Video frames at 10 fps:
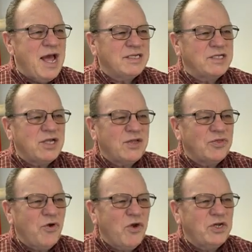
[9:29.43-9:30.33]
as the
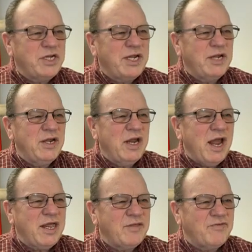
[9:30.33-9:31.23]
authority
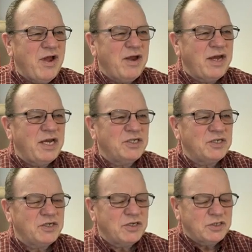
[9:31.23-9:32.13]
and the
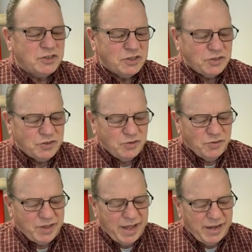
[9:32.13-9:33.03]
foundation to
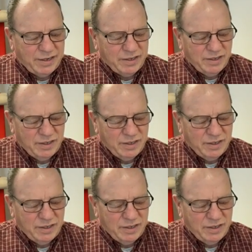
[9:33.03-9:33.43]
do that.